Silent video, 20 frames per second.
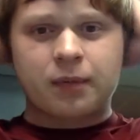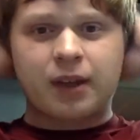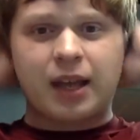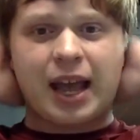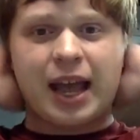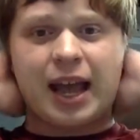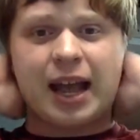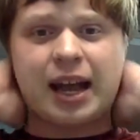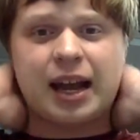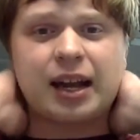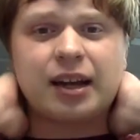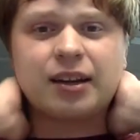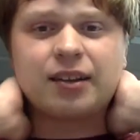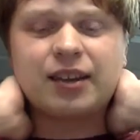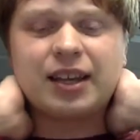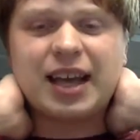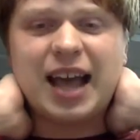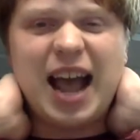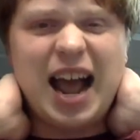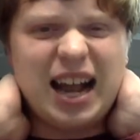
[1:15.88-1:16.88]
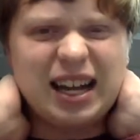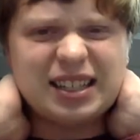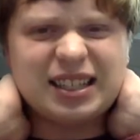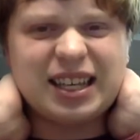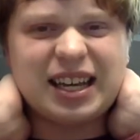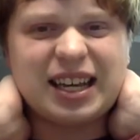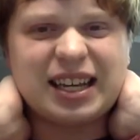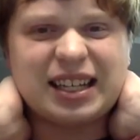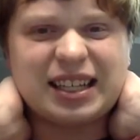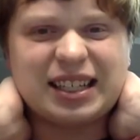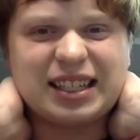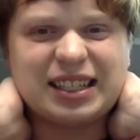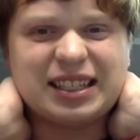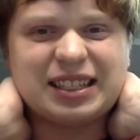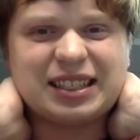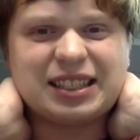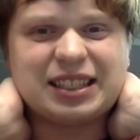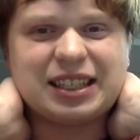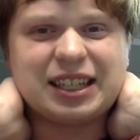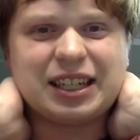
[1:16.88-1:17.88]
And the acting
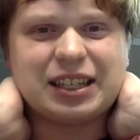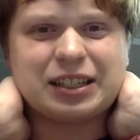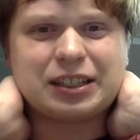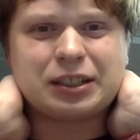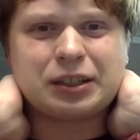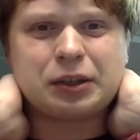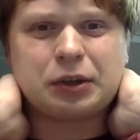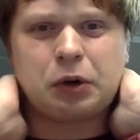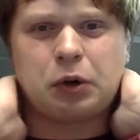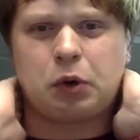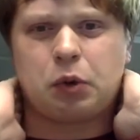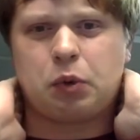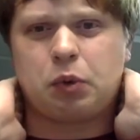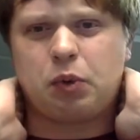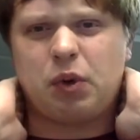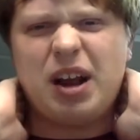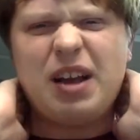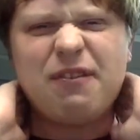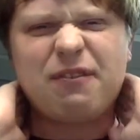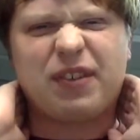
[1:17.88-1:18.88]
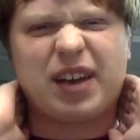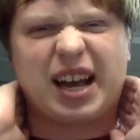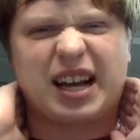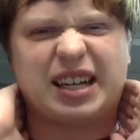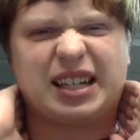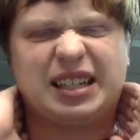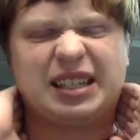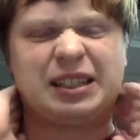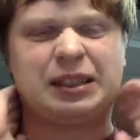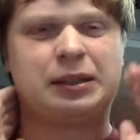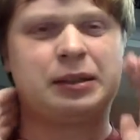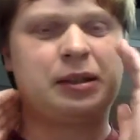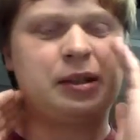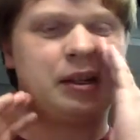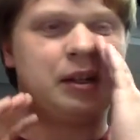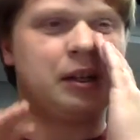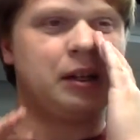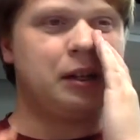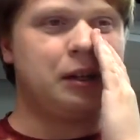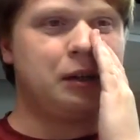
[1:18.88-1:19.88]
is just horrific.
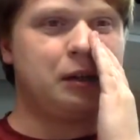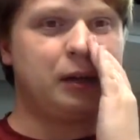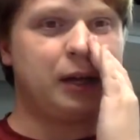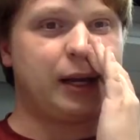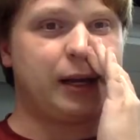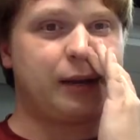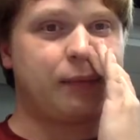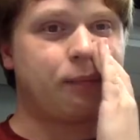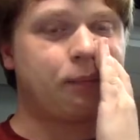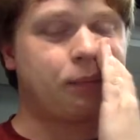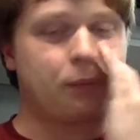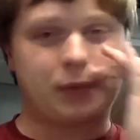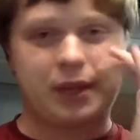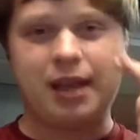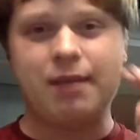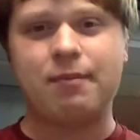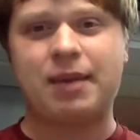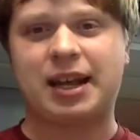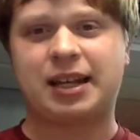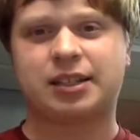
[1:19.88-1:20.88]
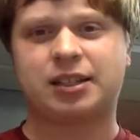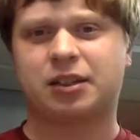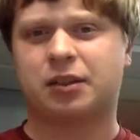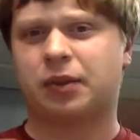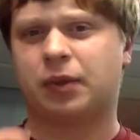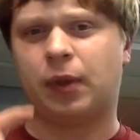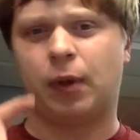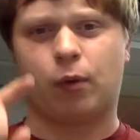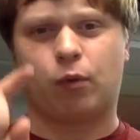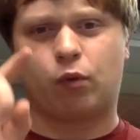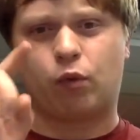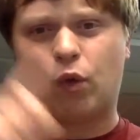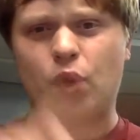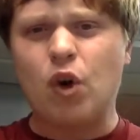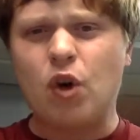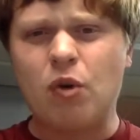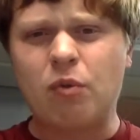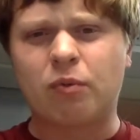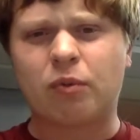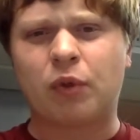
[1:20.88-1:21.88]
Like, it makes The
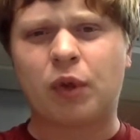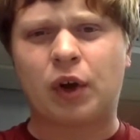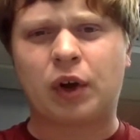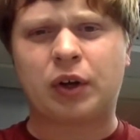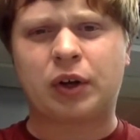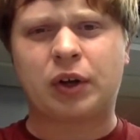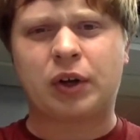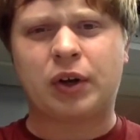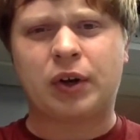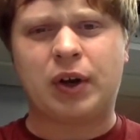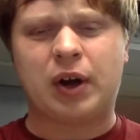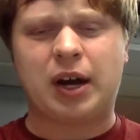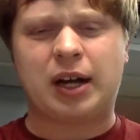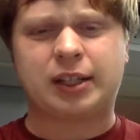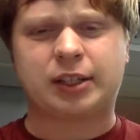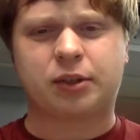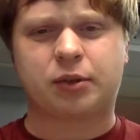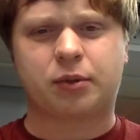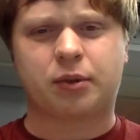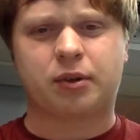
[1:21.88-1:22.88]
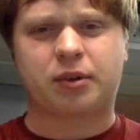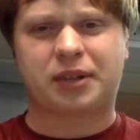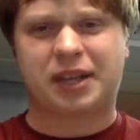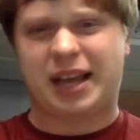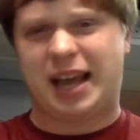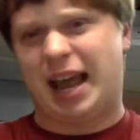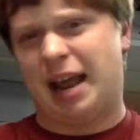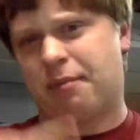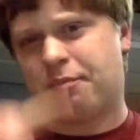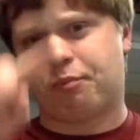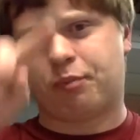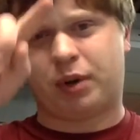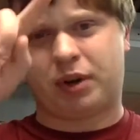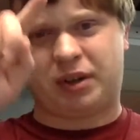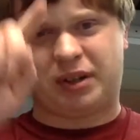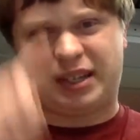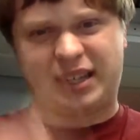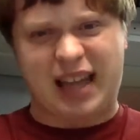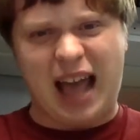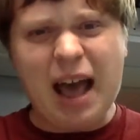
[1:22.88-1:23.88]
Room look Oscar-worthy, and
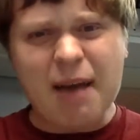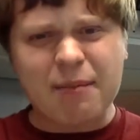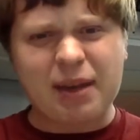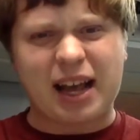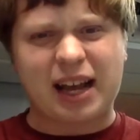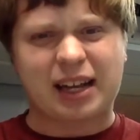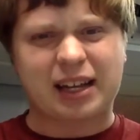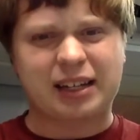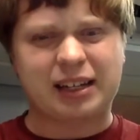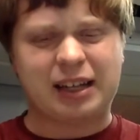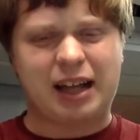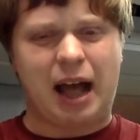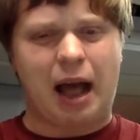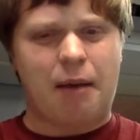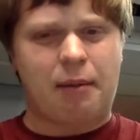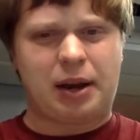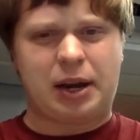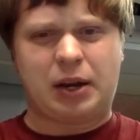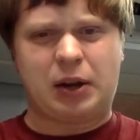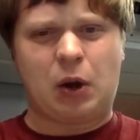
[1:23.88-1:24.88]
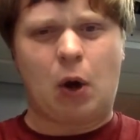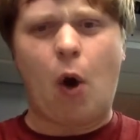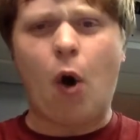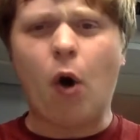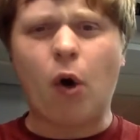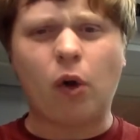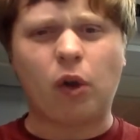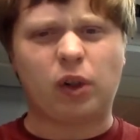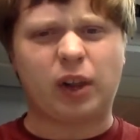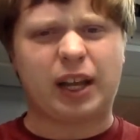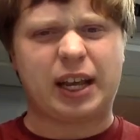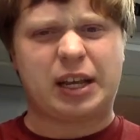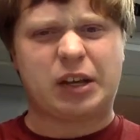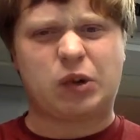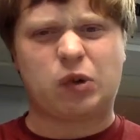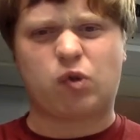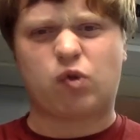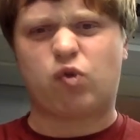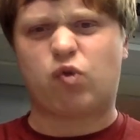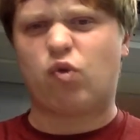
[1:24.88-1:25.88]
Birdemic, I mean, holy
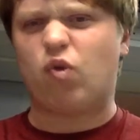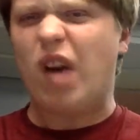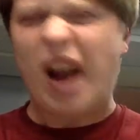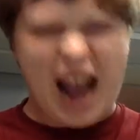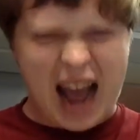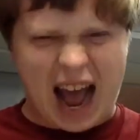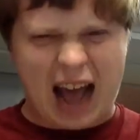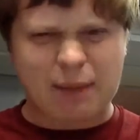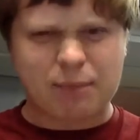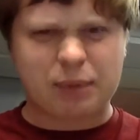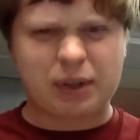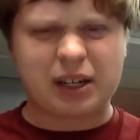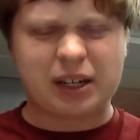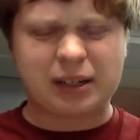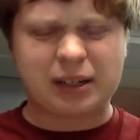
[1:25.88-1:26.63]
crap.